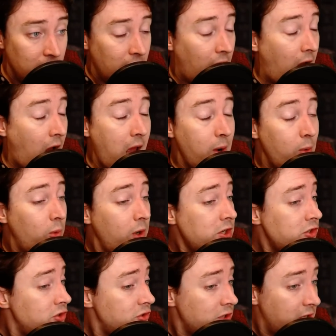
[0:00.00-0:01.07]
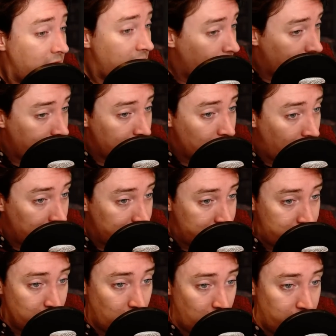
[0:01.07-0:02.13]
I wish to hear what it was,
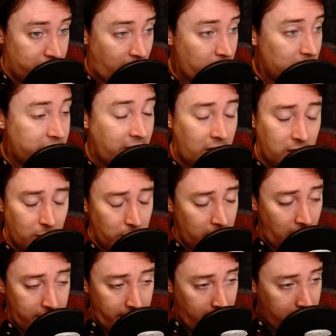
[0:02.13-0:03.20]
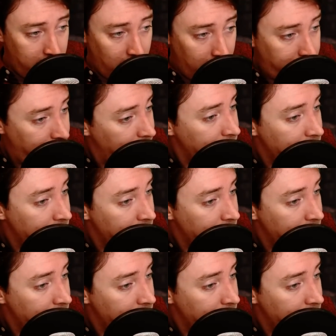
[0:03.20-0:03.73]
George. I will tell you when I've had enough.